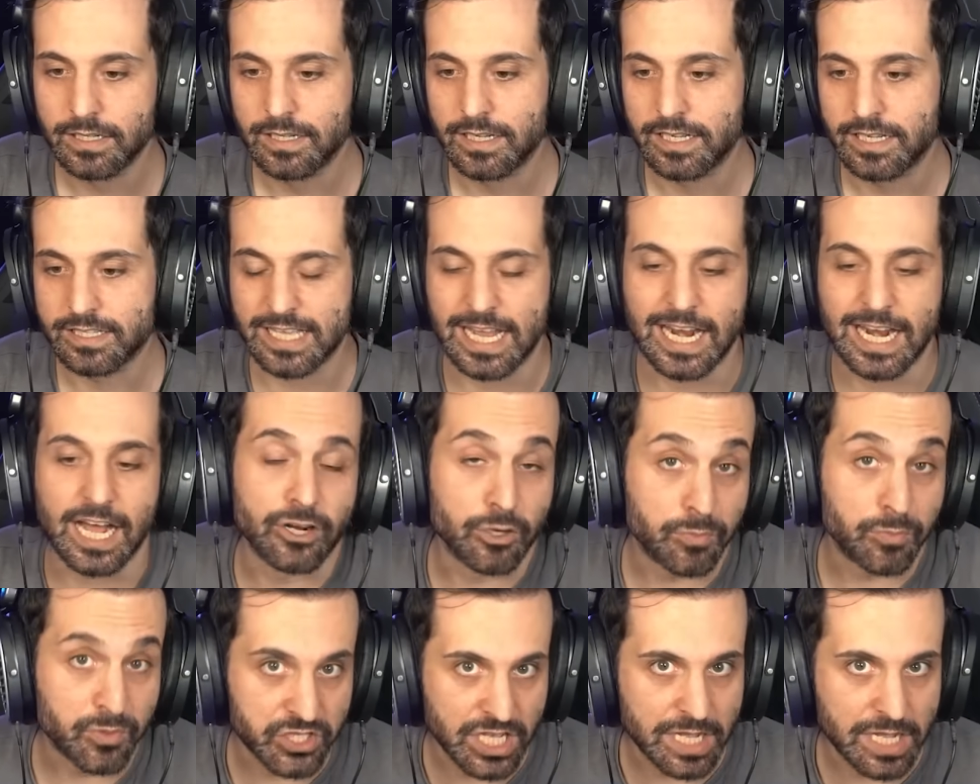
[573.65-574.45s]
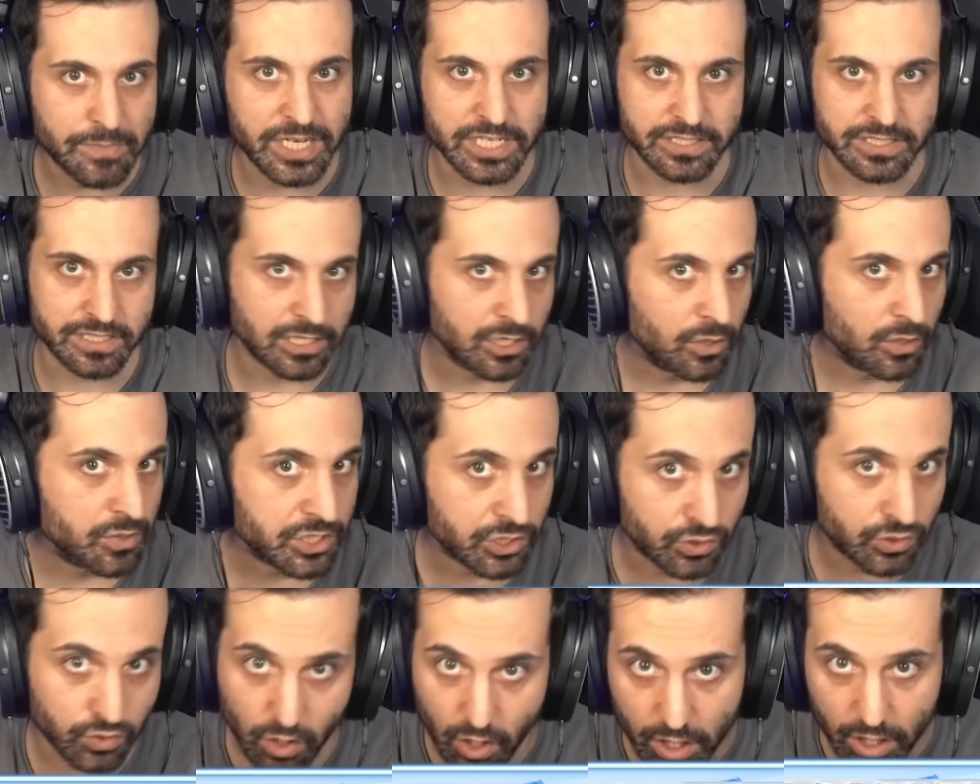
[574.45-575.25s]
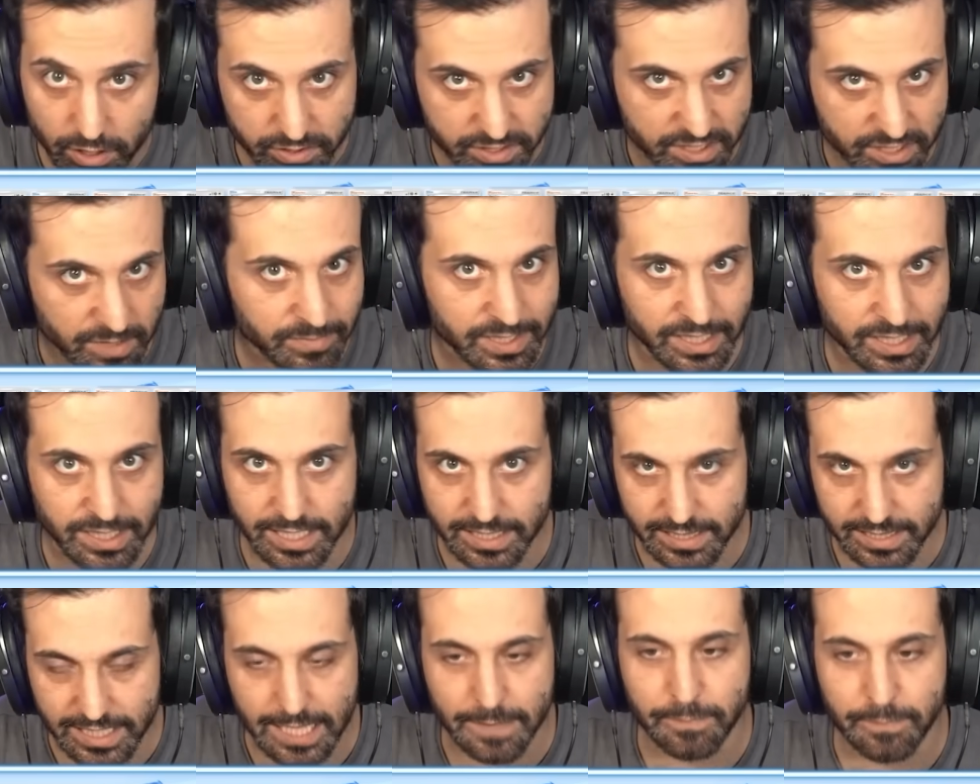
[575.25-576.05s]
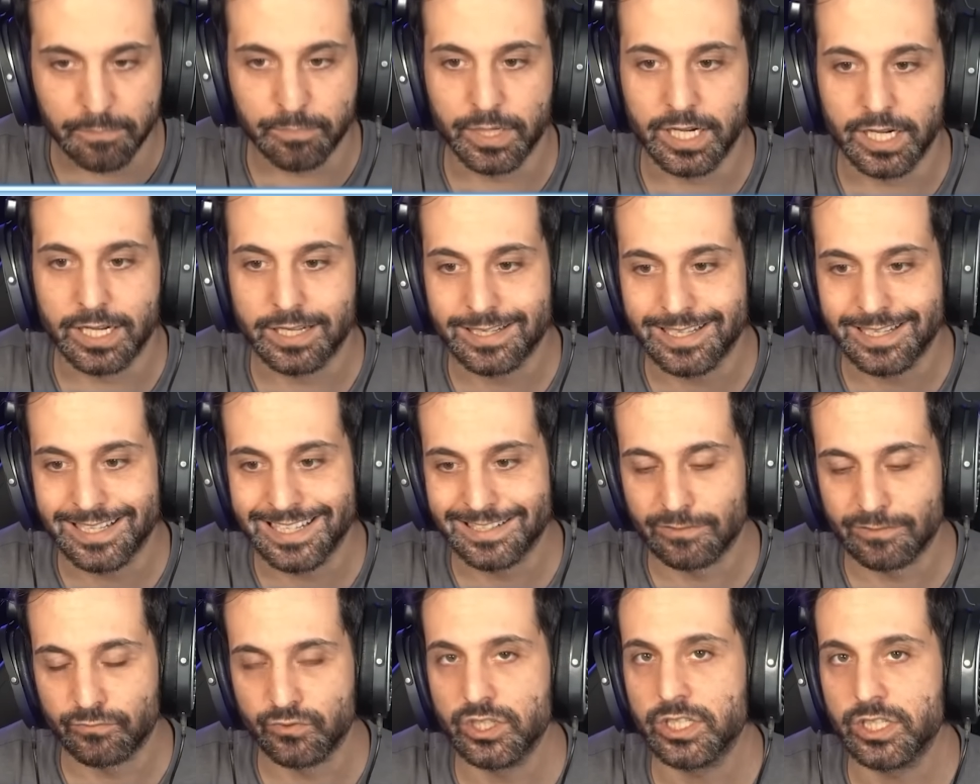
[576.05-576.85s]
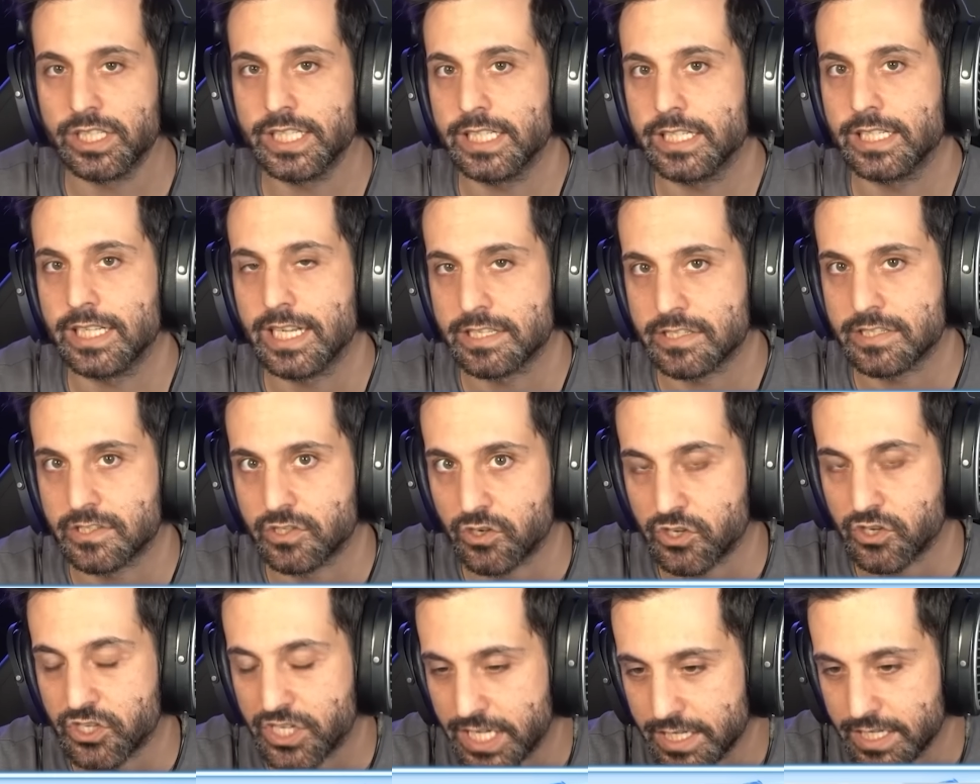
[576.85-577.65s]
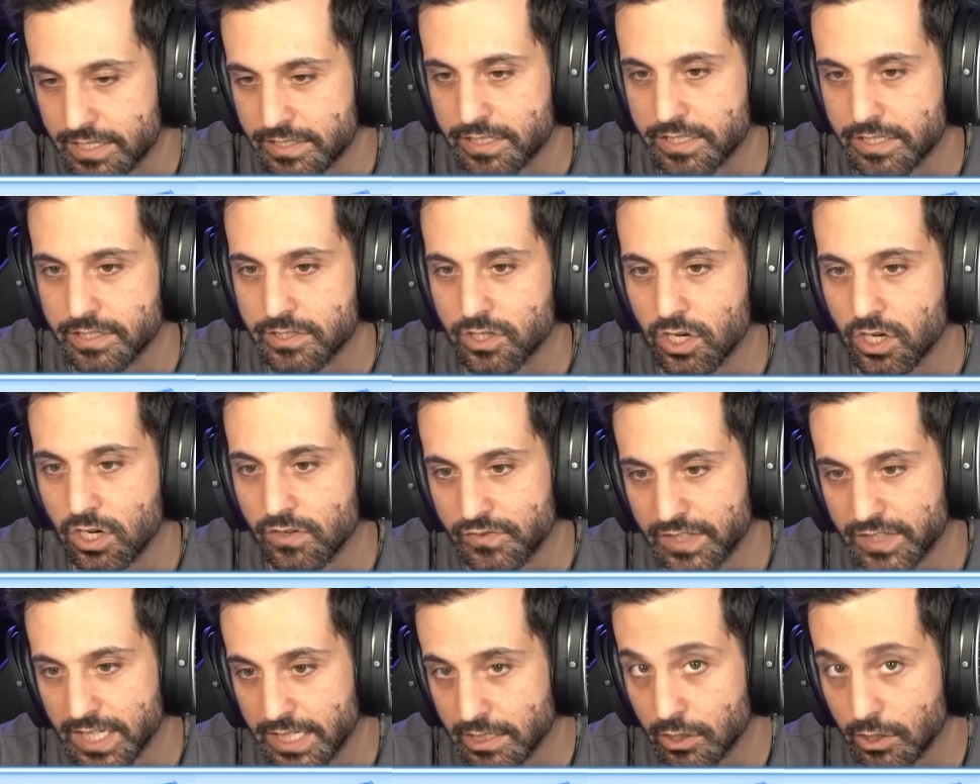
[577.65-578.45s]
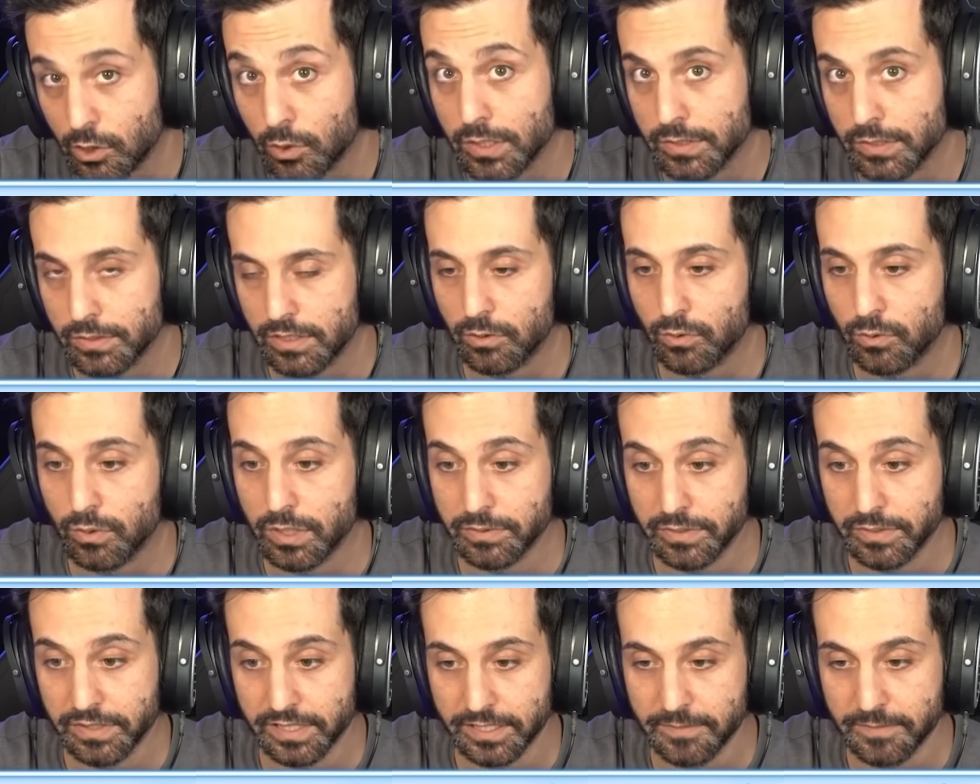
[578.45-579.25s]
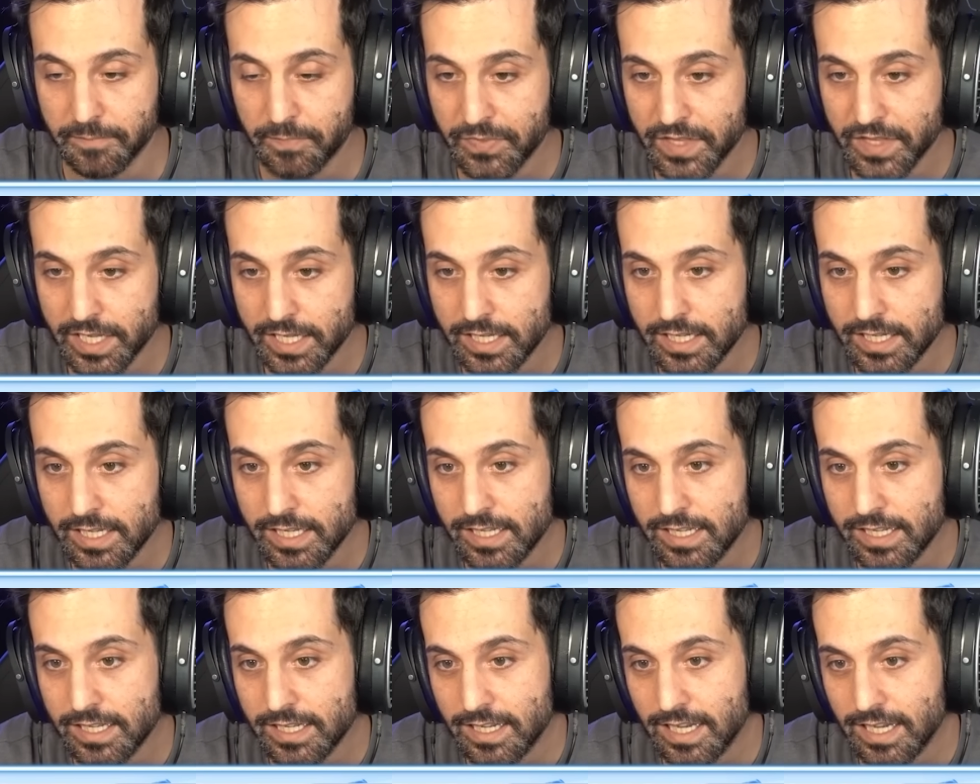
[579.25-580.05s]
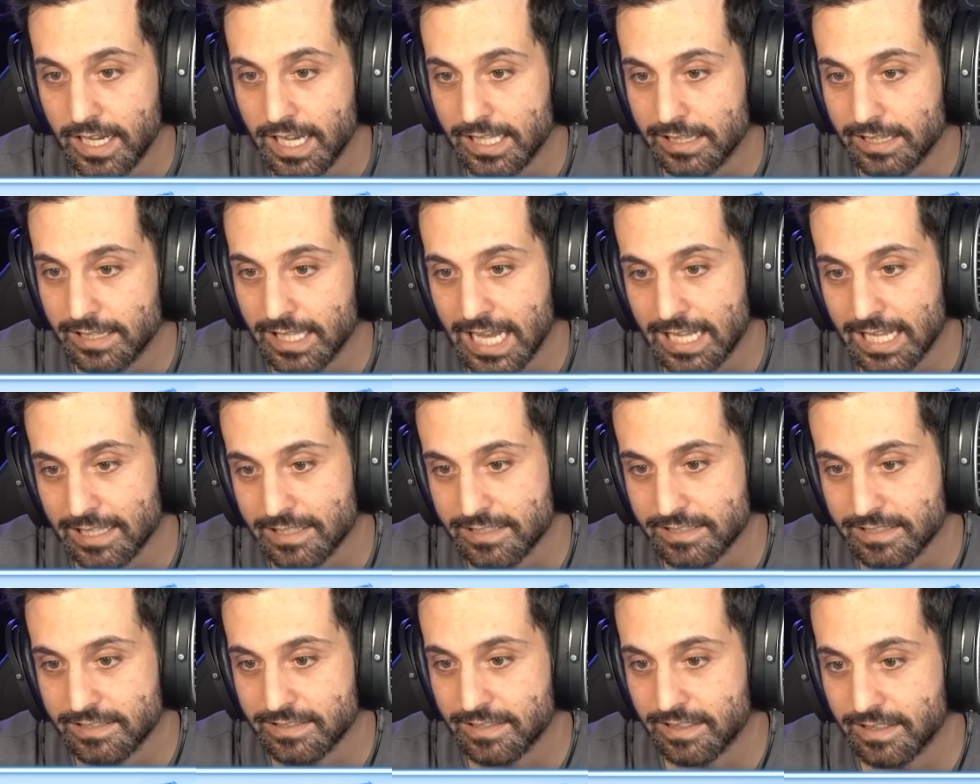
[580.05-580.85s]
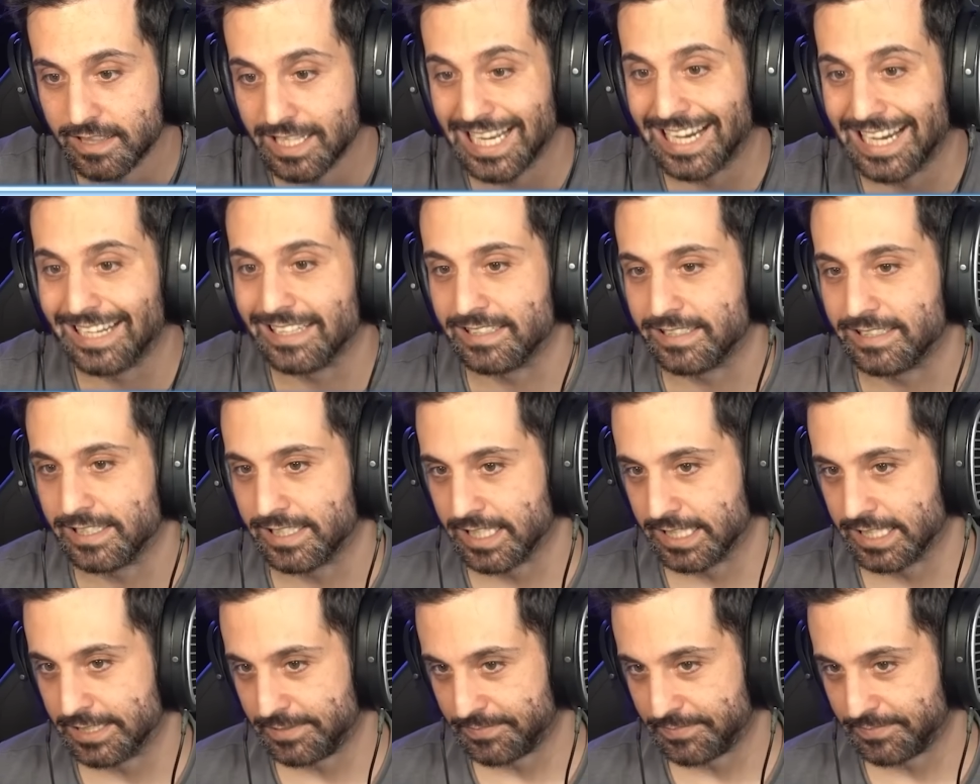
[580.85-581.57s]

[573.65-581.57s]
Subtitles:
It's not 100% because they can always draw on something like that, but it really enhances our chances of getting away with it. And that's the idea.